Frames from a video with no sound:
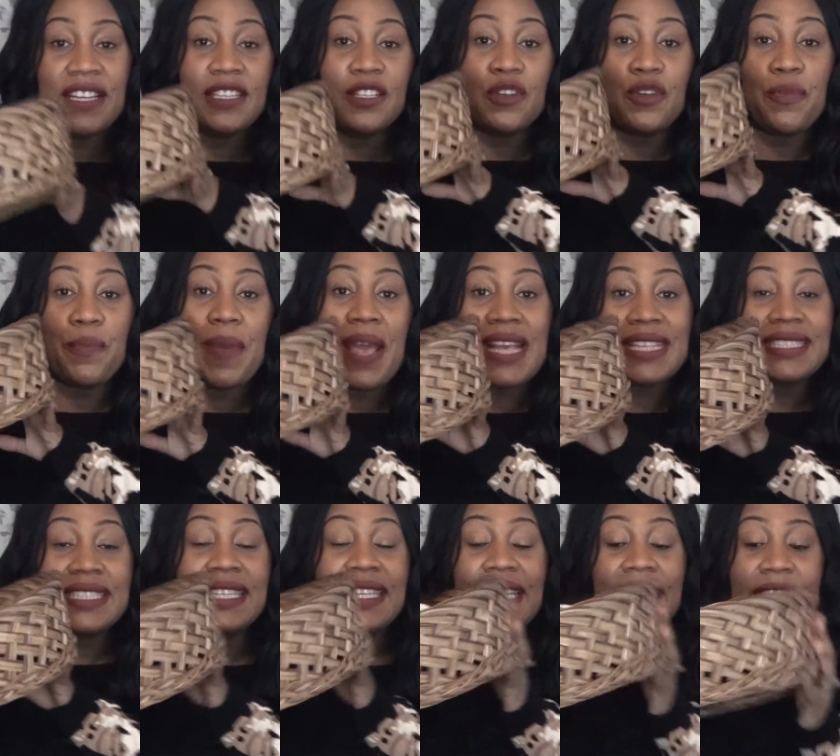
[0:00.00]
little
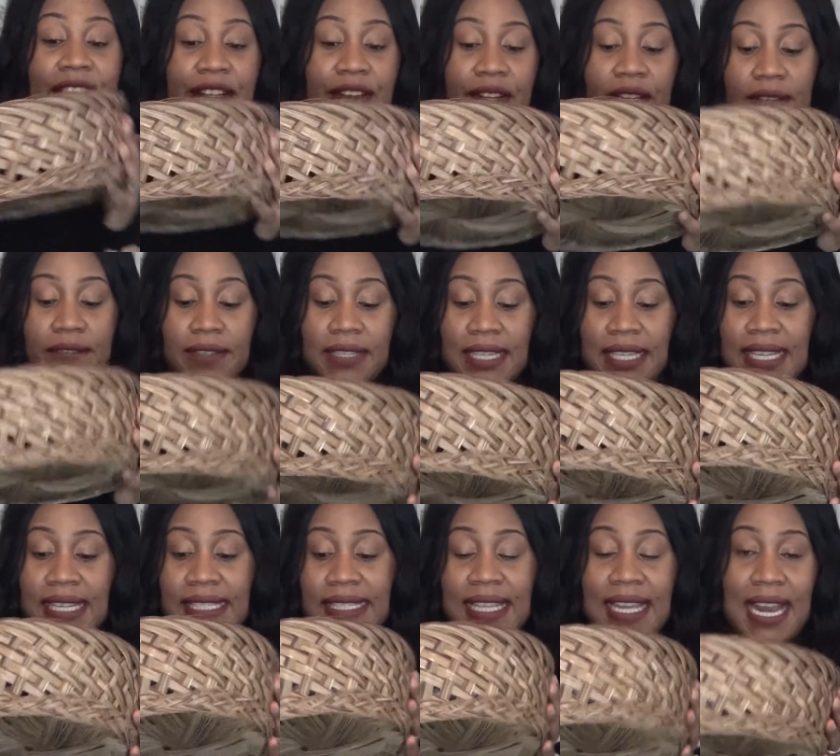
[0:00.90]
basket here of
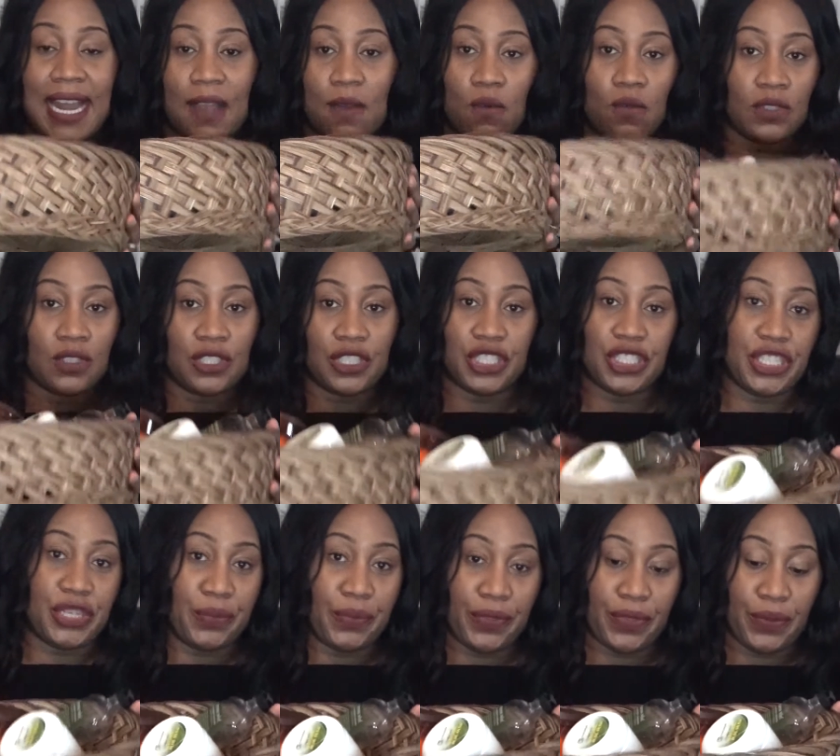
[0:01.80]
goodies that I want to
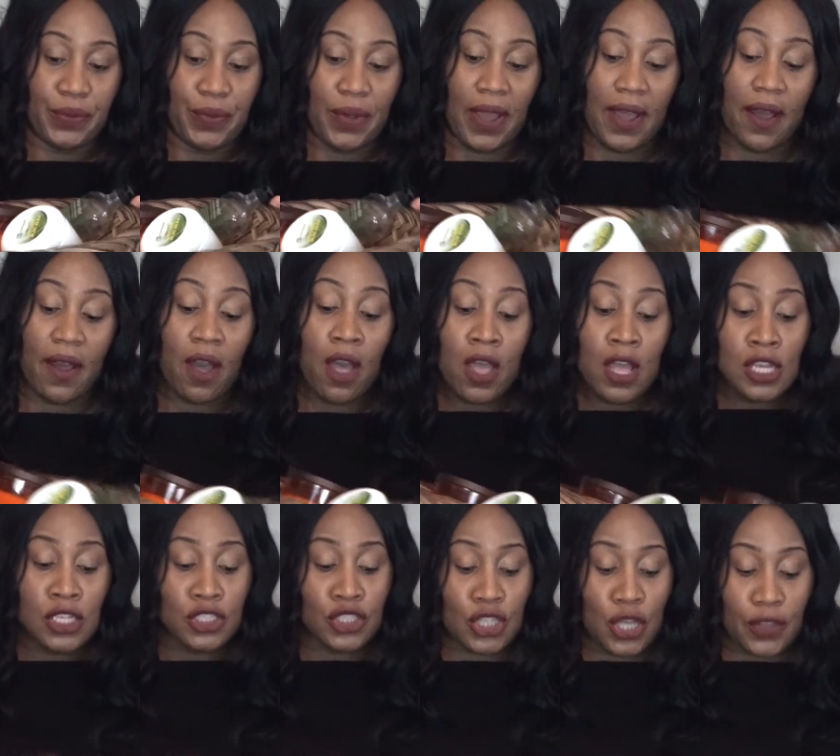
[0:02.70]
share with you all.
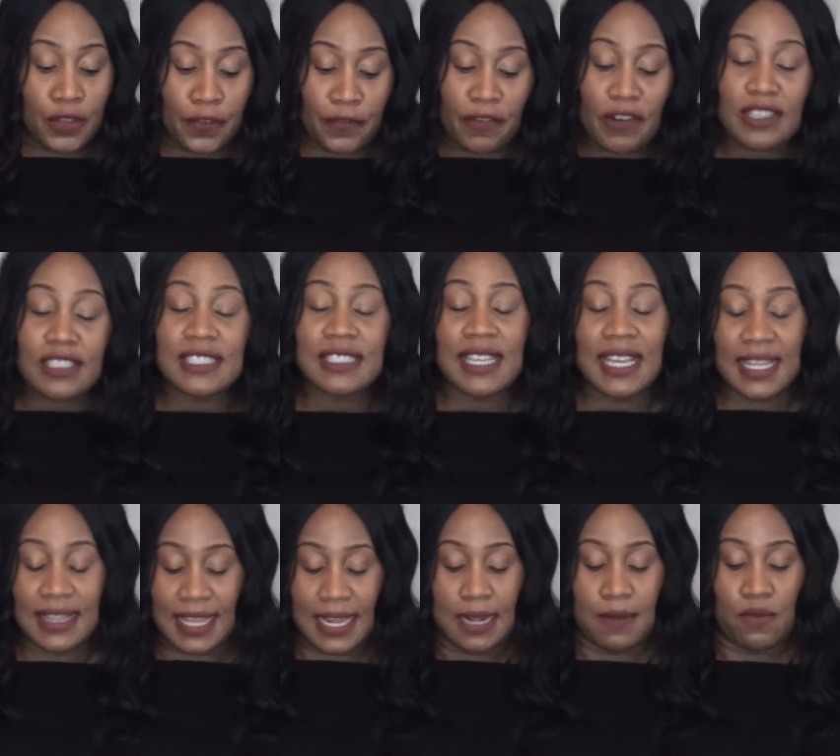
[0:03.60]
So the first
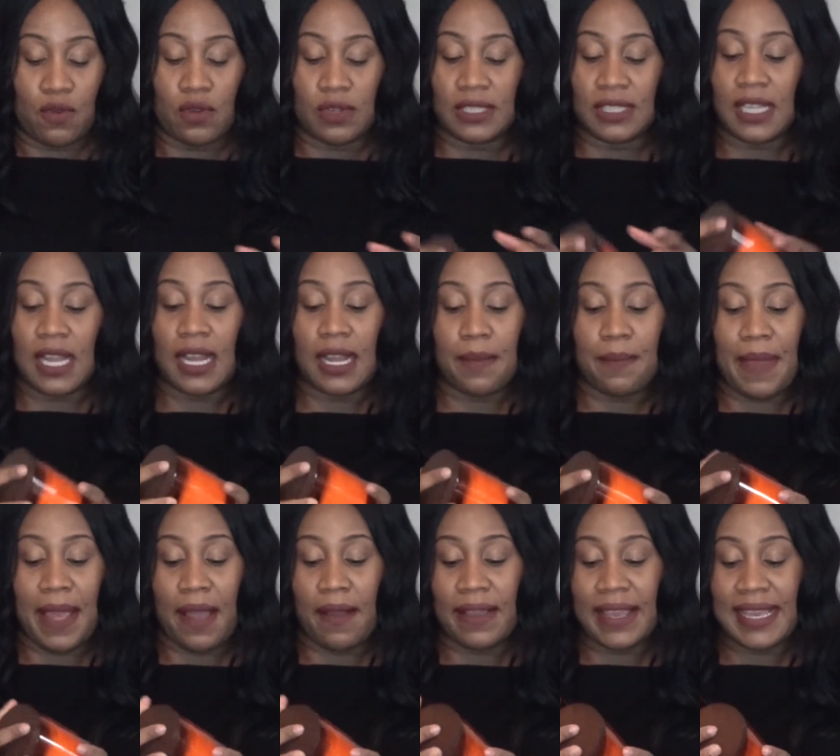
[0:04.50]
thing that I'm going to talk
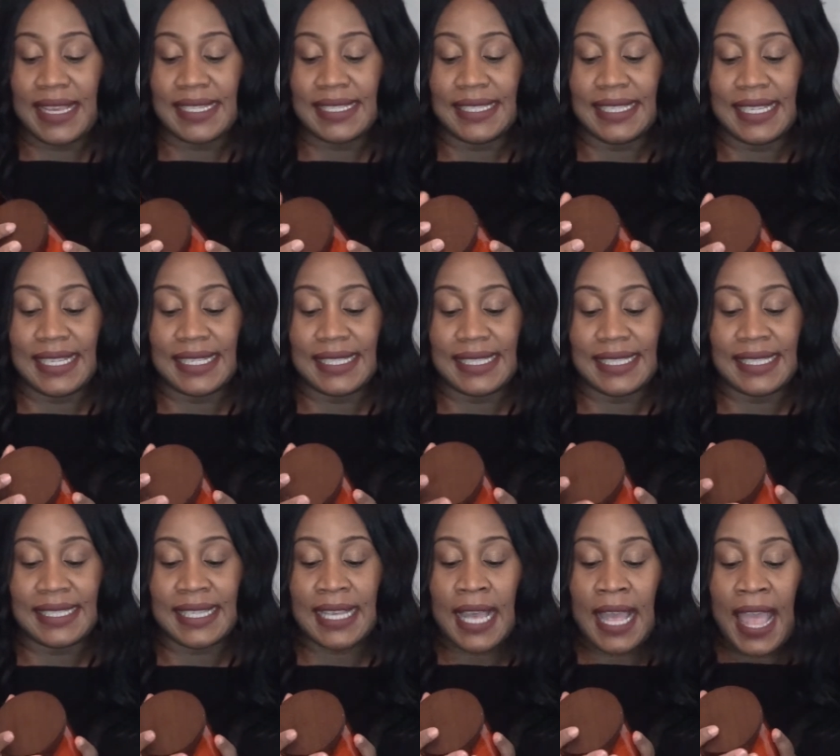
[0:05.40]
about is
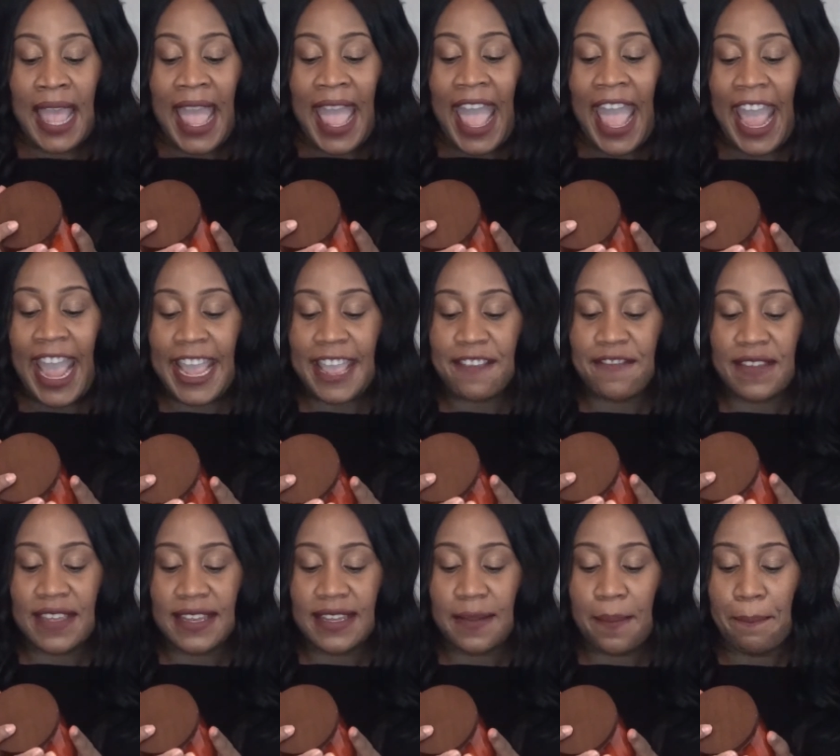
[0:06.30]
this
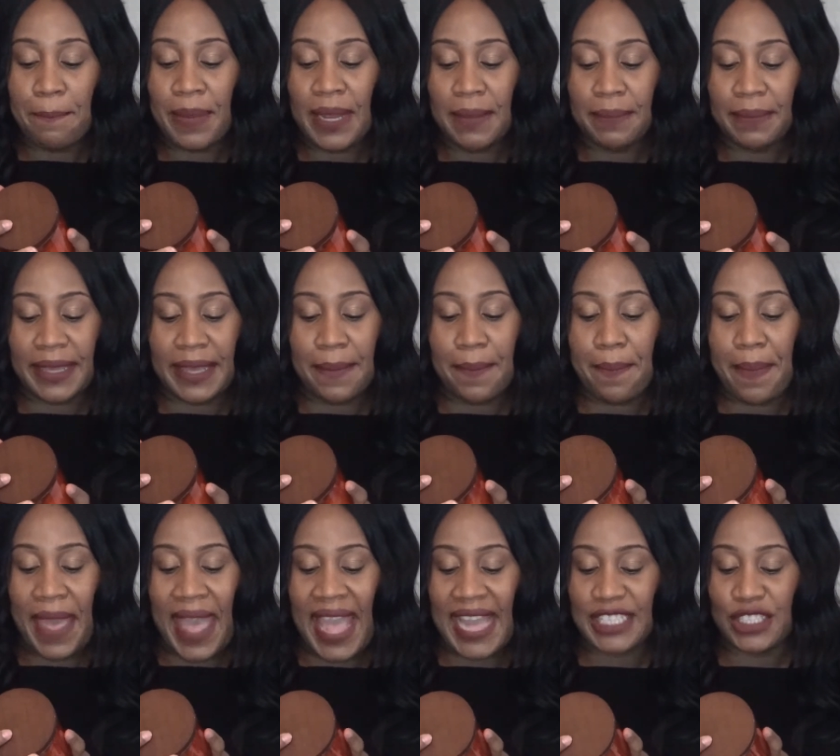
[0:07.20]
Haven Pumpkin
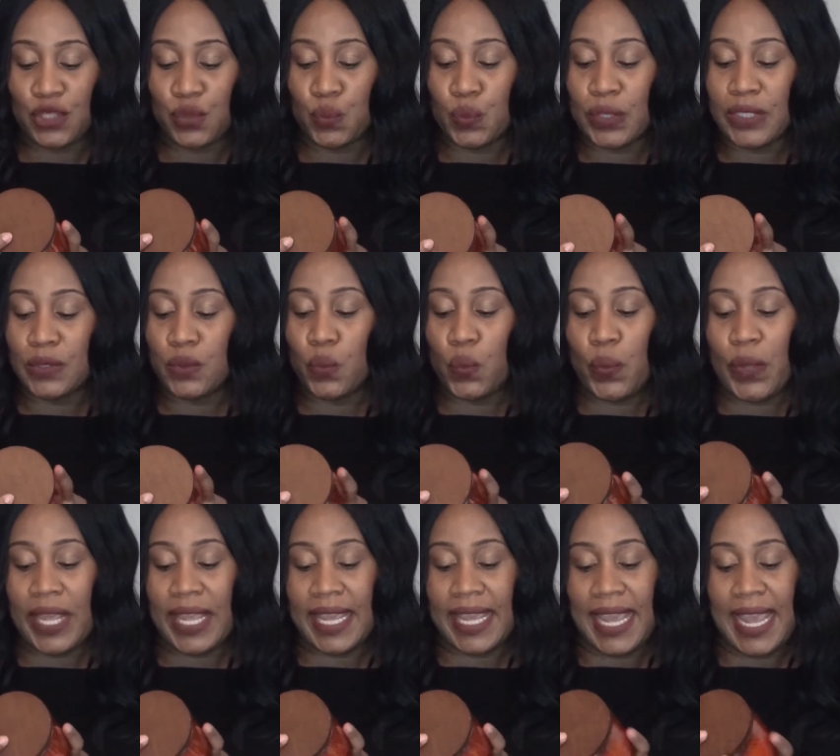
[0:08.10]
Patch Wooden
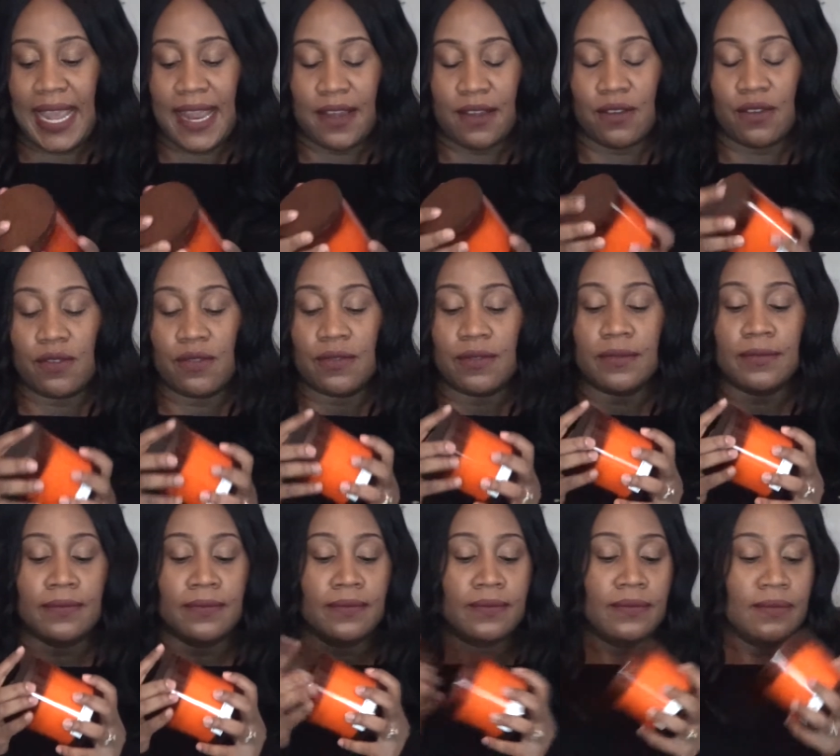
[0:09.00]
Wick Candle.
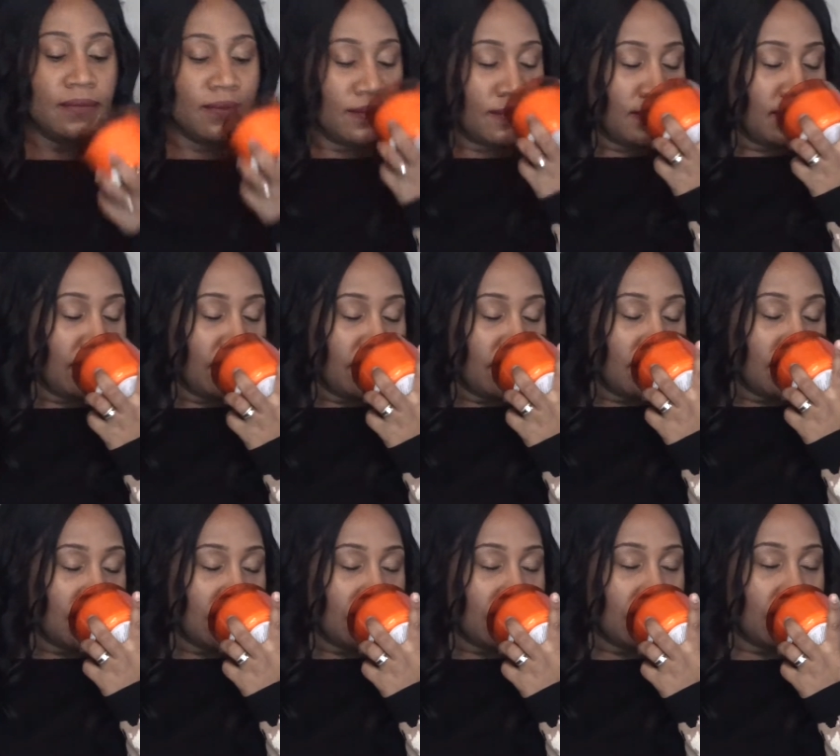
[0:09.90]

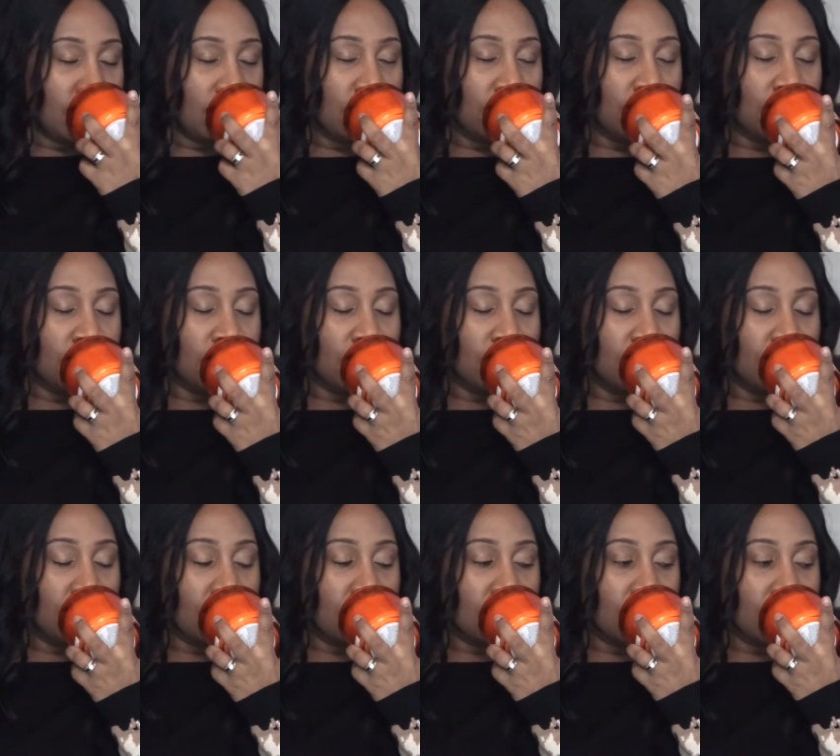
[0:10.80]

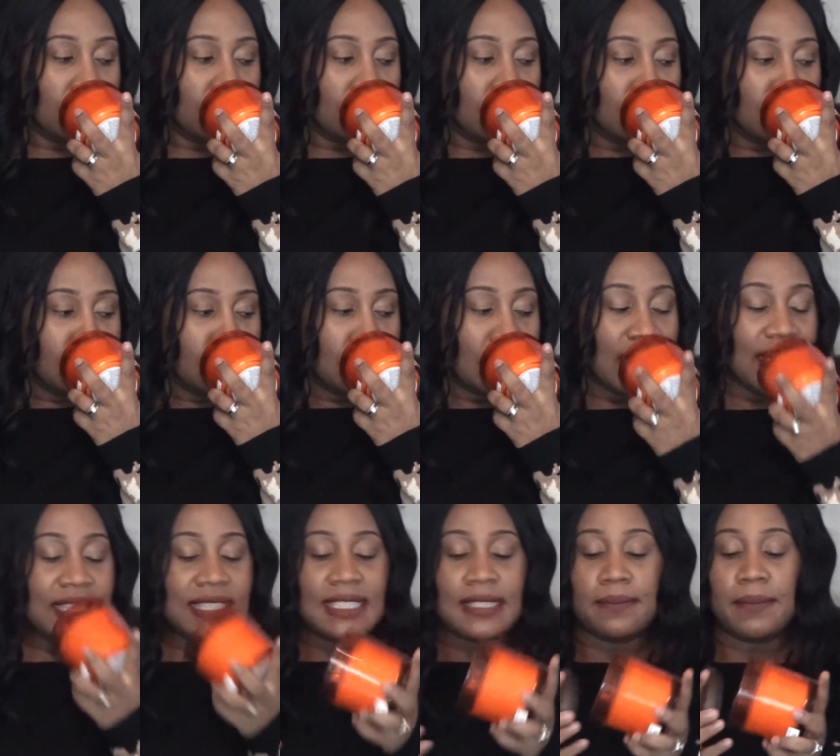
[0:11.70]
Mmm.
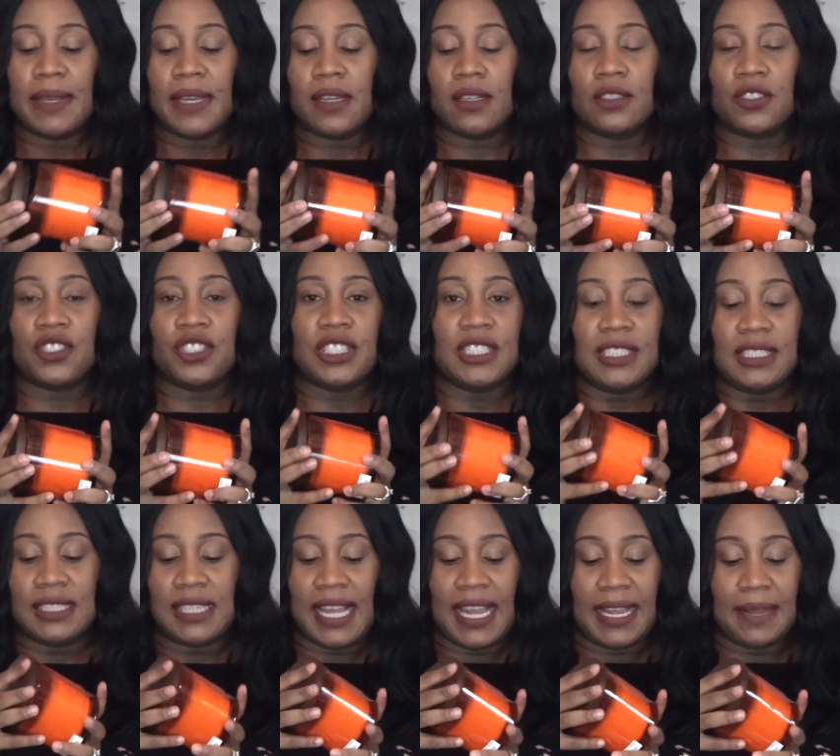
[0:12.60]
It smells
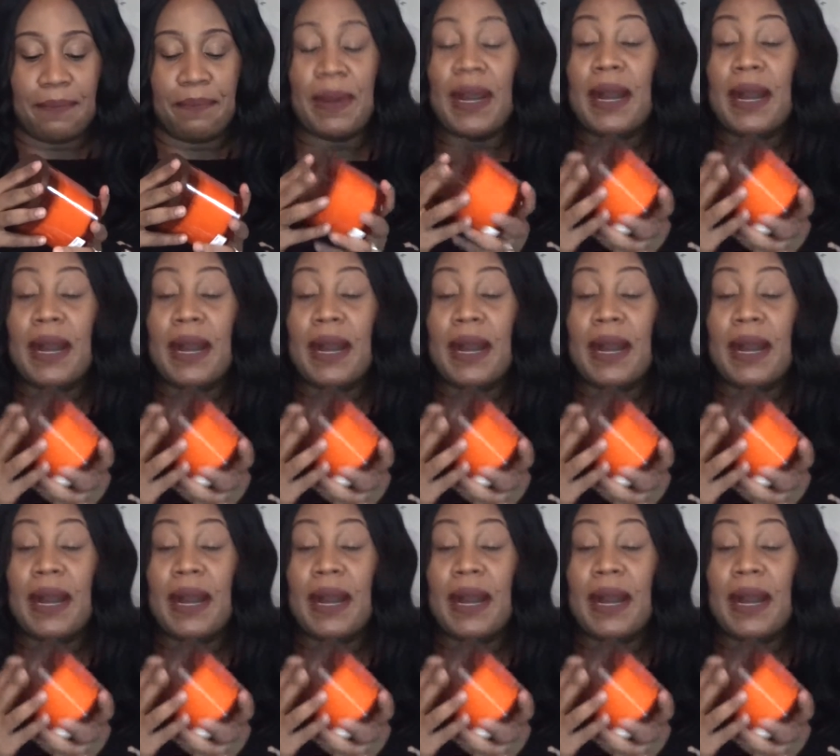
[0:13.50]
just like